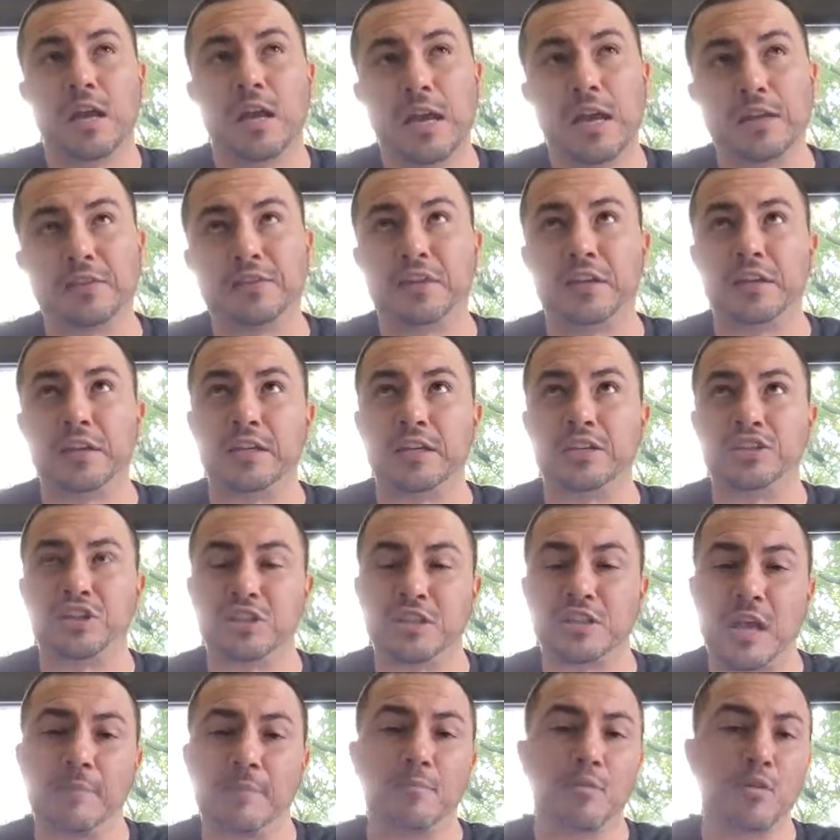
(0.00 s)
Anthony, it's
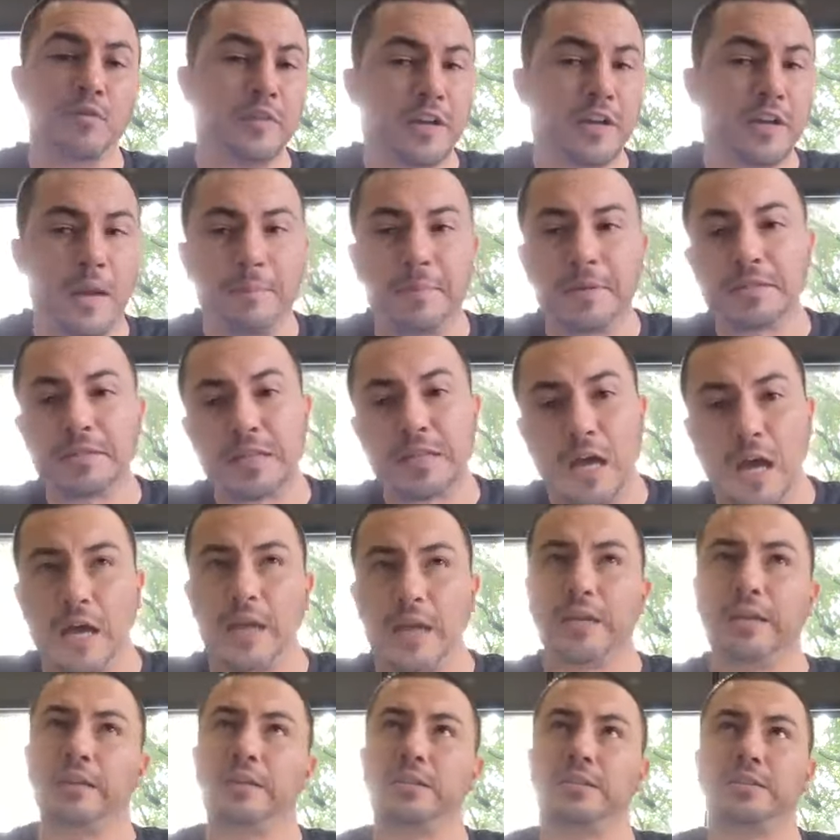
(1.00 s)
just not moving up as
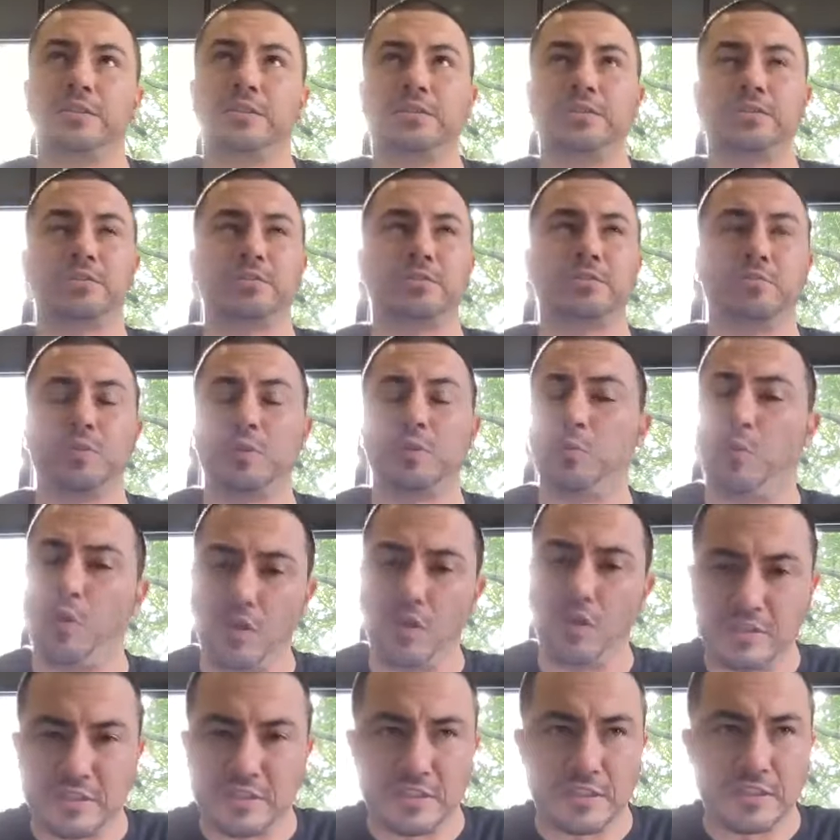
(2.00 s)
high as we
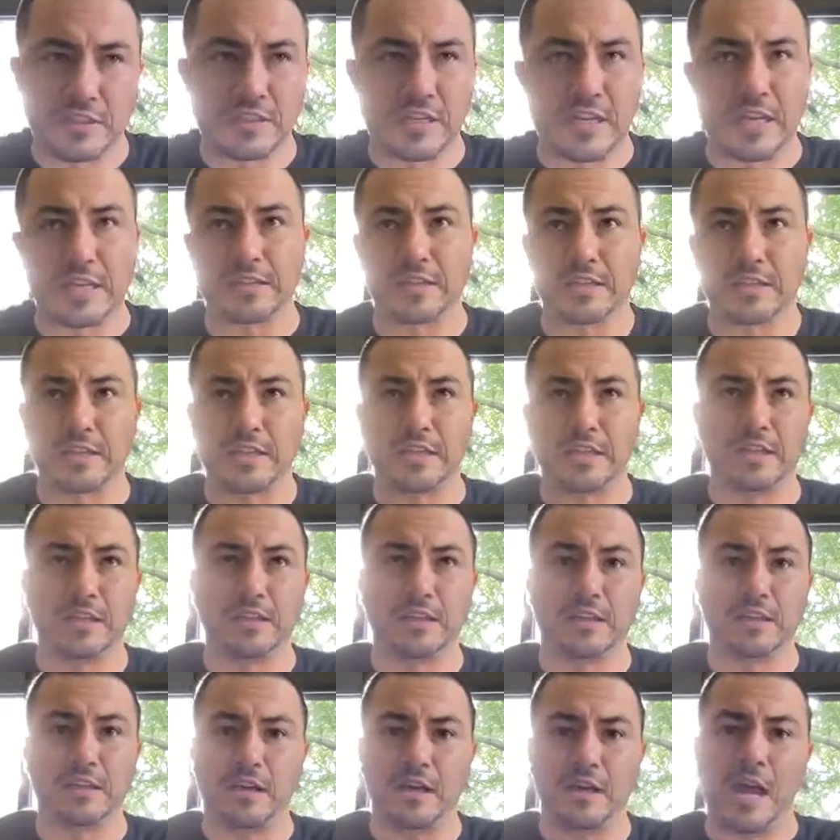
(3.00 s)
wanted. Anthony,
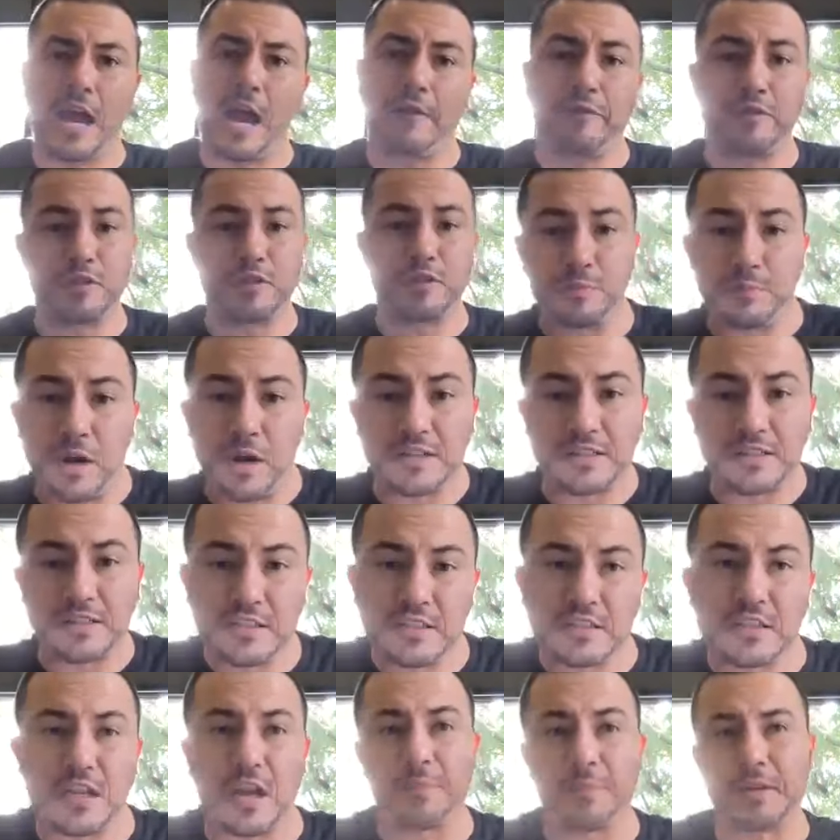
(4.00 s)
the average price
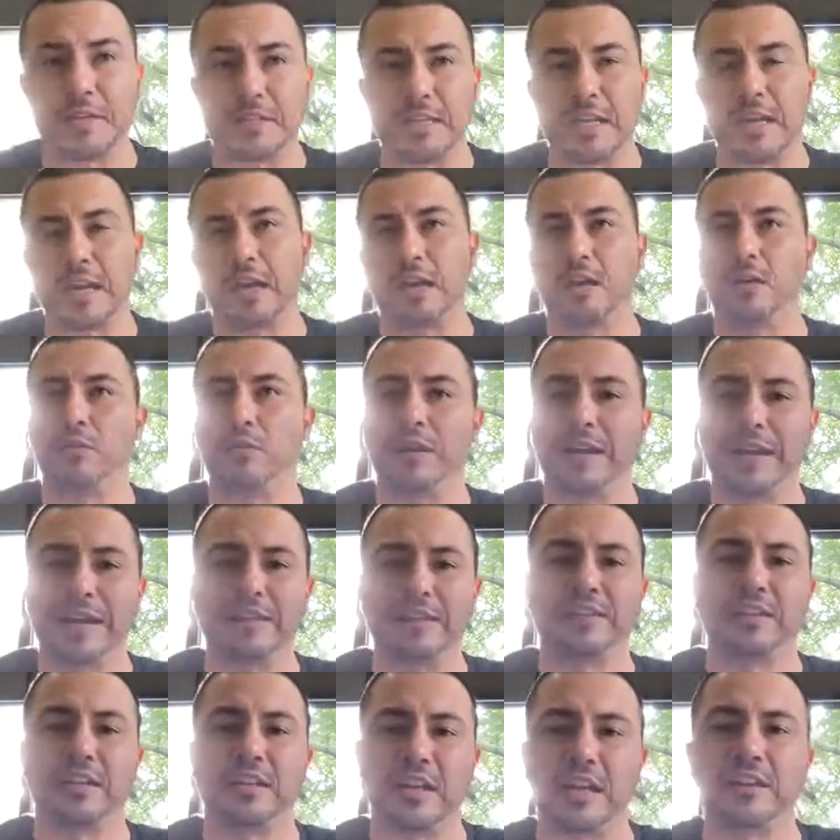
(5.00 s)
is coming down.
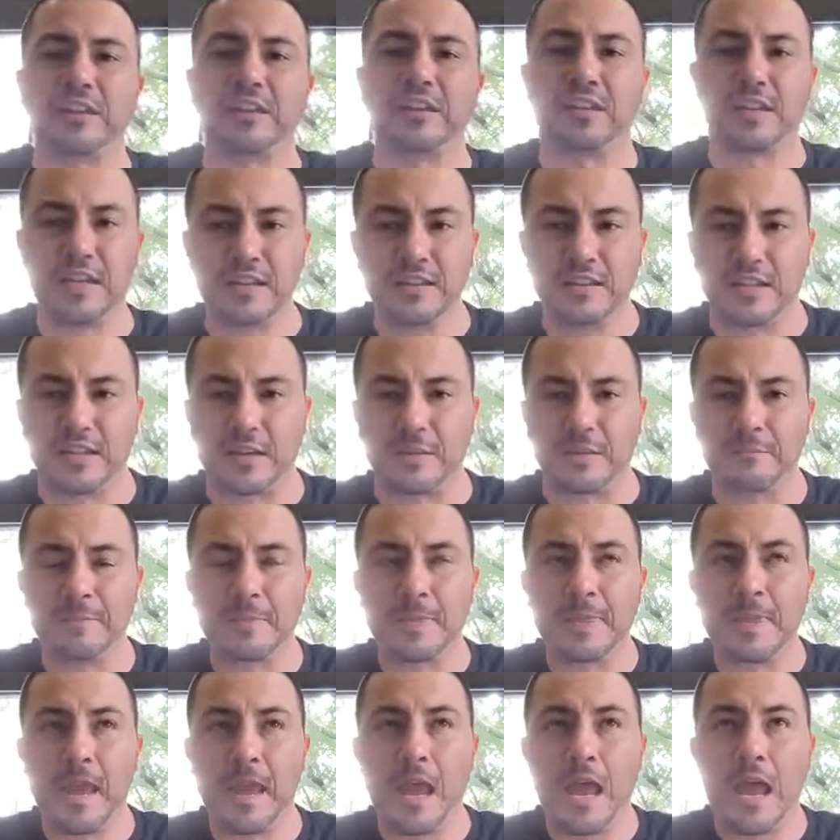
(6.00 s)
Anthony, Anthony, Anthony.
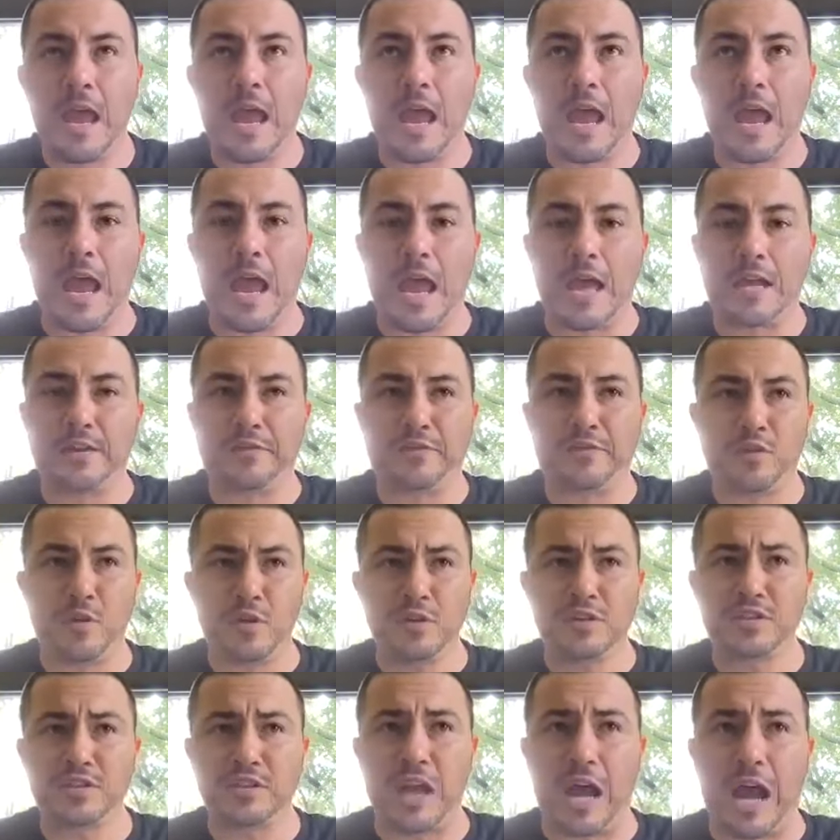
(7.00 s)
And of
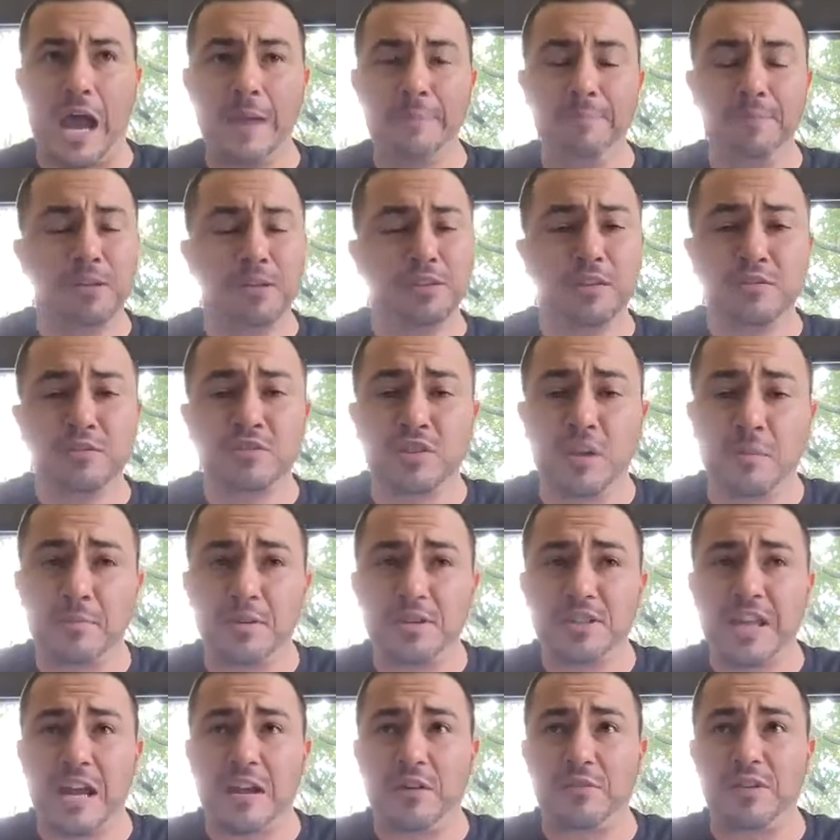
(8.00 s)
course, I put those
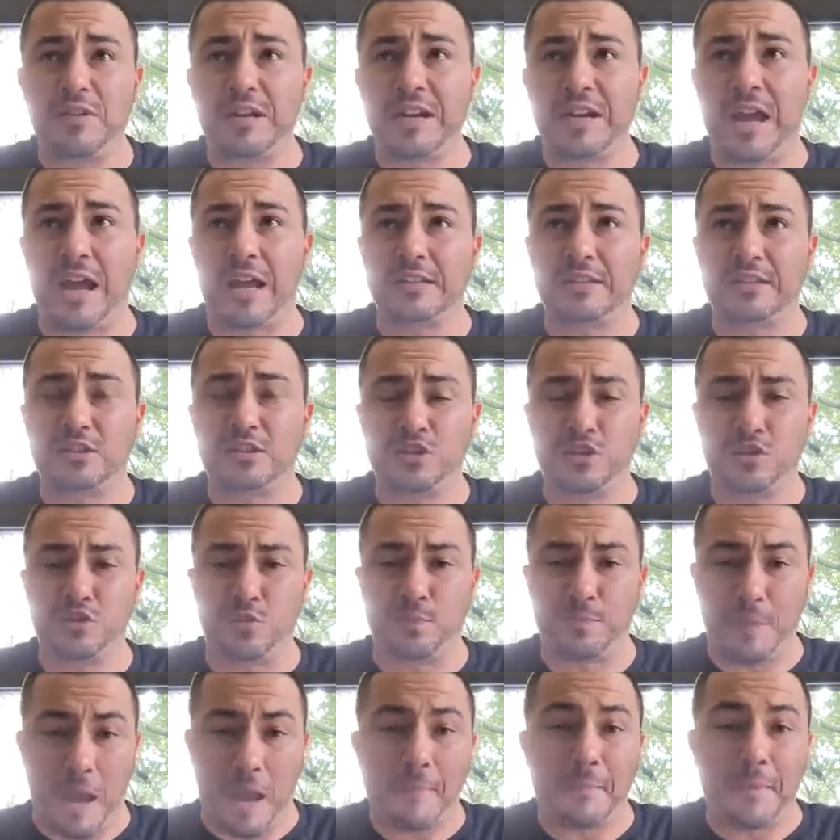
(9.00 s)
numbers out not
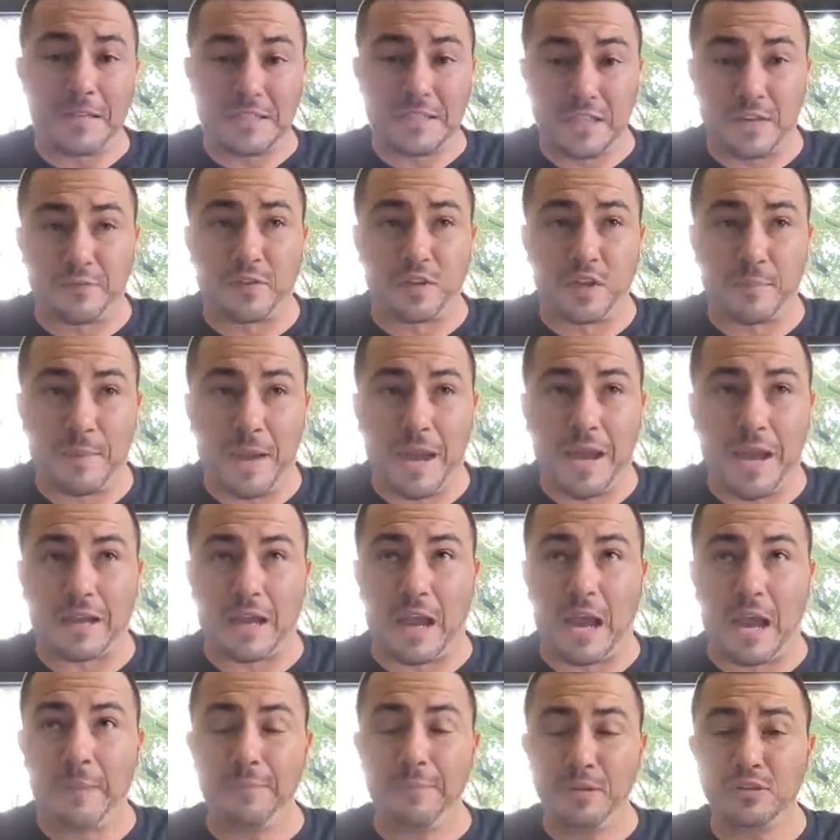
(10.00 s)
to pat myself on the
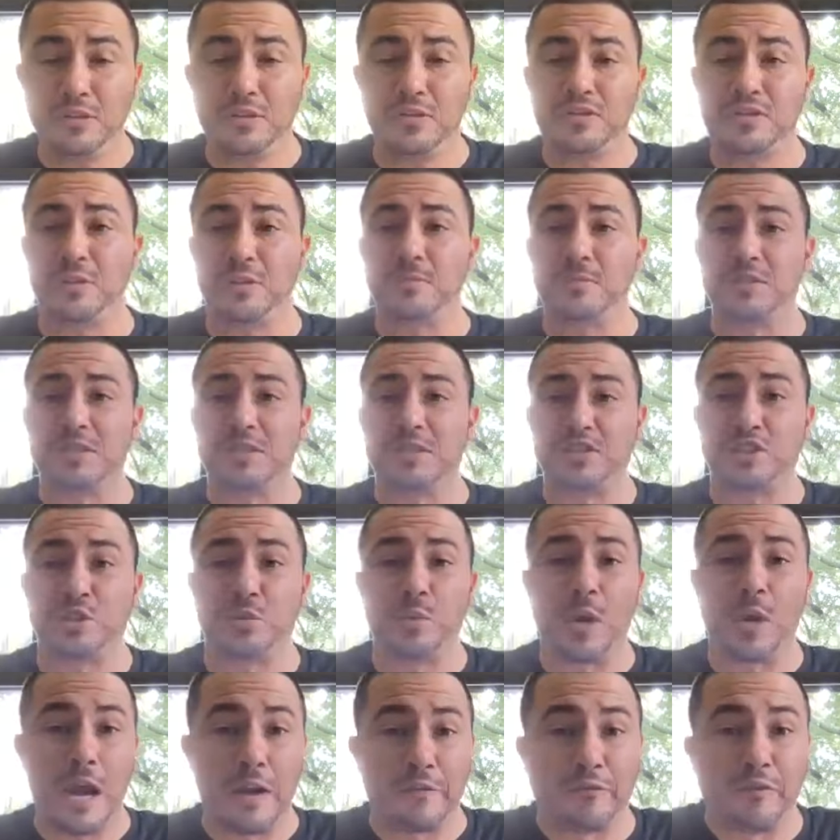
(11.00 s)
back. I put those numbers out
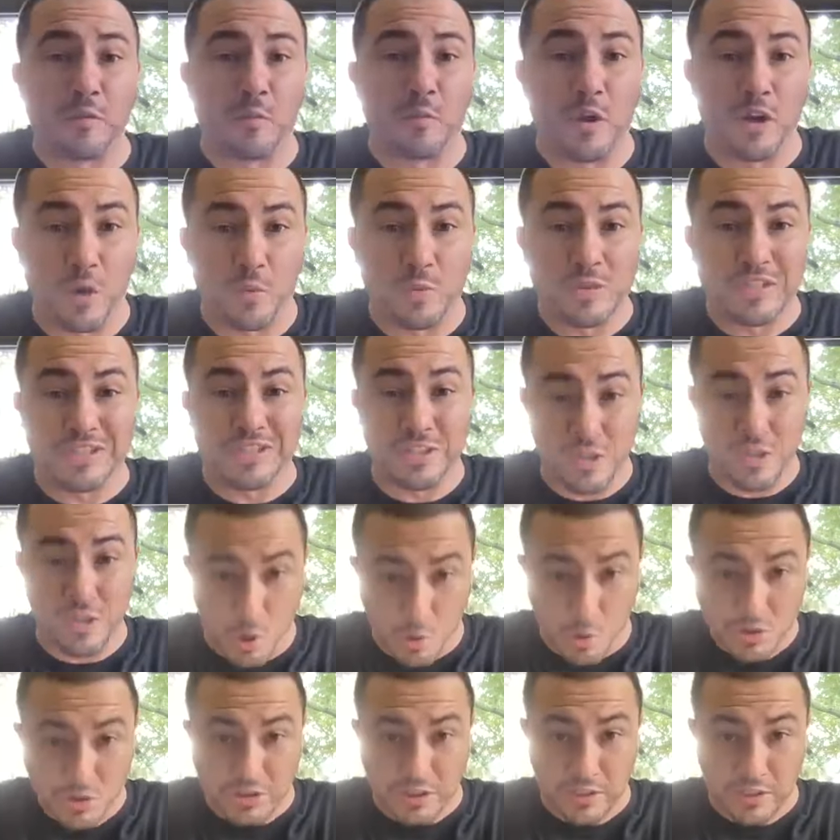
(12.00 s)
so everyone always
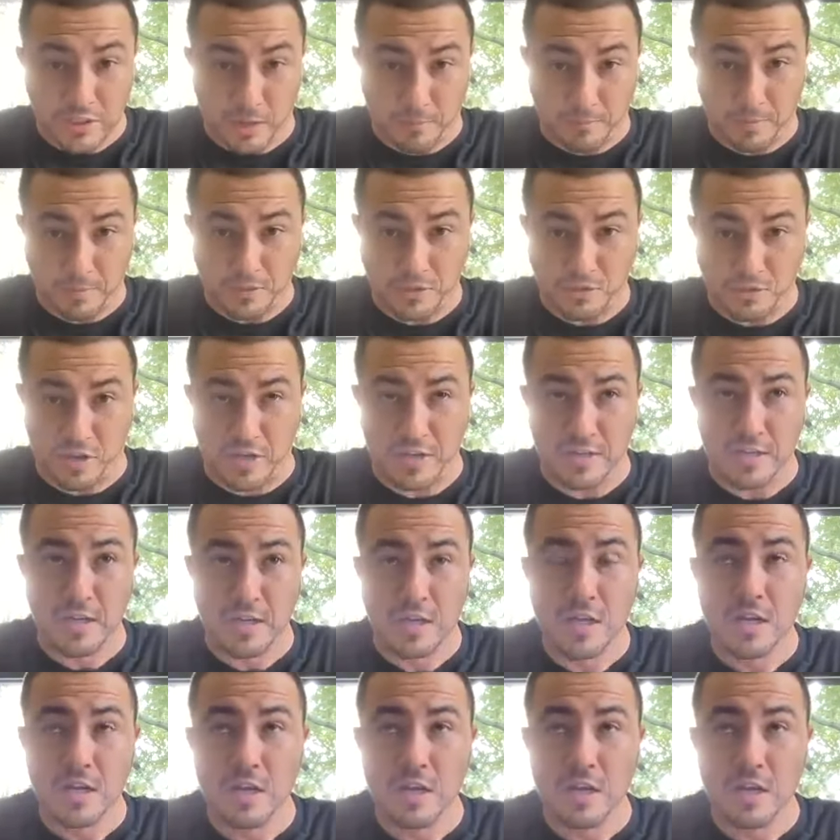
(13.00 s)
knows the numbers, right?